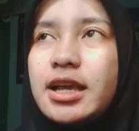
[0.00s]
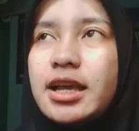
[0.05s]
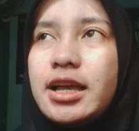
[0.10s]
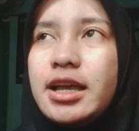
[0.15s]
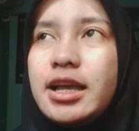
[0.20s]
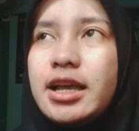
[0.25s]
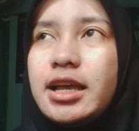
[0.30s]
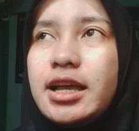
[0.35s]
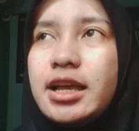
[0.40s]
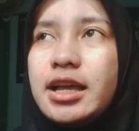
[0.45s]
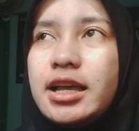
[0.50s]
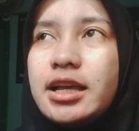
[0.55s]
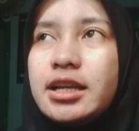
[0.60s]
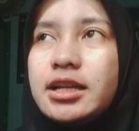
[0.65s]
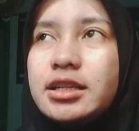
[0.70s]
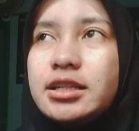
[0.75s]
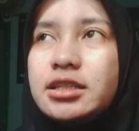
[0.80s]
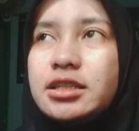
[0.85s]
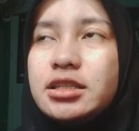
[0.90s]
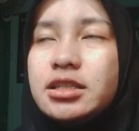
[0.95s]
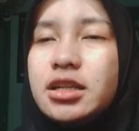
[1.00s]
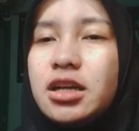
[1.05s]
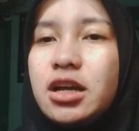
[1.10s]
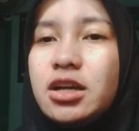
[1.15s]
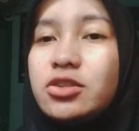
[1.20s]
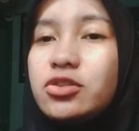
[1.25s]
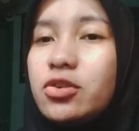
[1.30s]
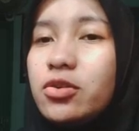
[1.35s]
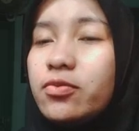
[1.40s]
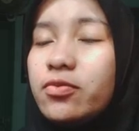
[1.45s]

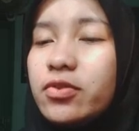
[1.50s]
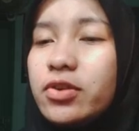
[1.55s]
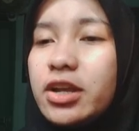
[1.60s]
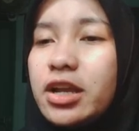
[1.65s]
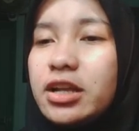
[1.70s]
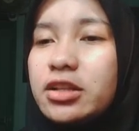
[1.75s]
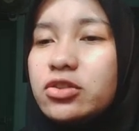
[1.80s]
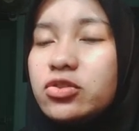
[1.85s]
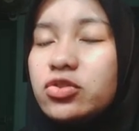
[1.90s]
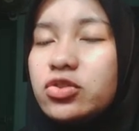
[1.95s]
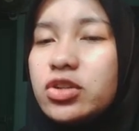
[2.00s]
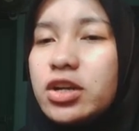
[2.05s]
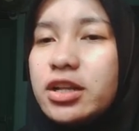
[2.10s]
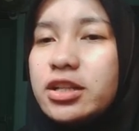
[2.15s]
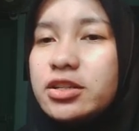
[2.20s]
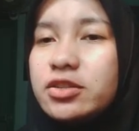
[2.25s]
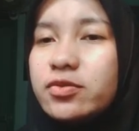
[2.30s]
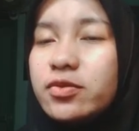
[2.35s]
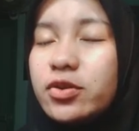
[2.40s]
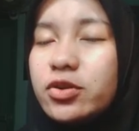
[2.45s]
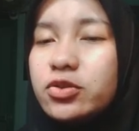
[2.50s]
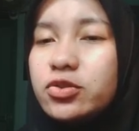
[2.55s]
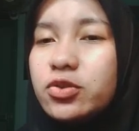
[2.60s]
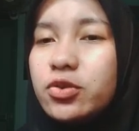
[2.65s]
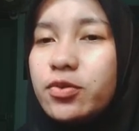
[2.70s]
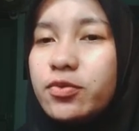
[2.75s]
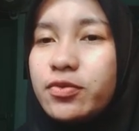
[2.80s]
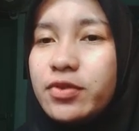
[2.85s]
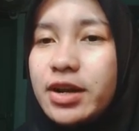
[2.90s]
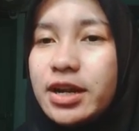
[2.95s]
And don't forget to share this video to
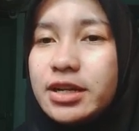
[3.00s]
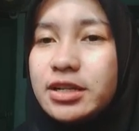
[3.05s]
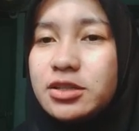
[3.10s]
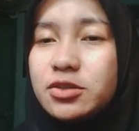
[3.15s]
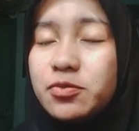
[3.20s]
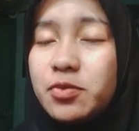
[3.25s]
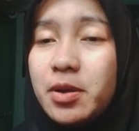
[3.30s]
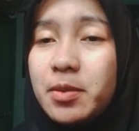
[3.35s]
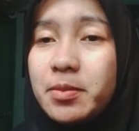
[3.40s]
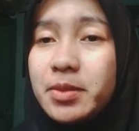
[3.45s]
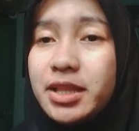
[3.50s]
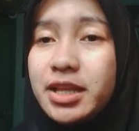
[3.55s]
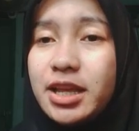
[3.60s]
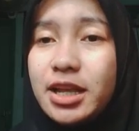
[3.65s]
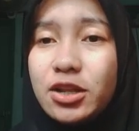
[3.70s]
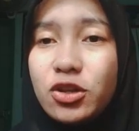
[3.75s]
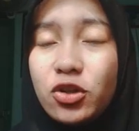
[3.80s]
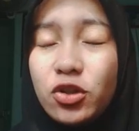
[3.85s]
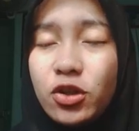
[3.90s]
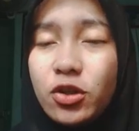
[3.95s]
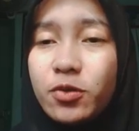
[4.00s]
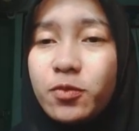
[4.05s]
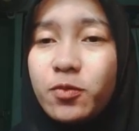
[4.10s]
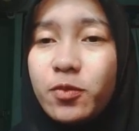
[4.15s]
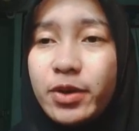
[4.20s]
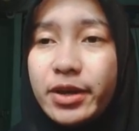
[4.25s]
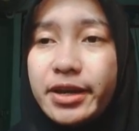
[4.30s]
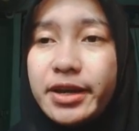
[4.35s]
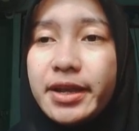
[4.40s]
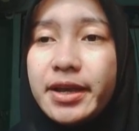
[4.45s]
your friends, family, and your loved
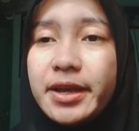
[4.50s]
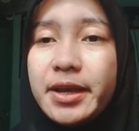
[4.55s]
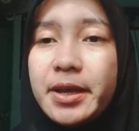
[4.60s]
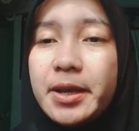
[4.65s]
one.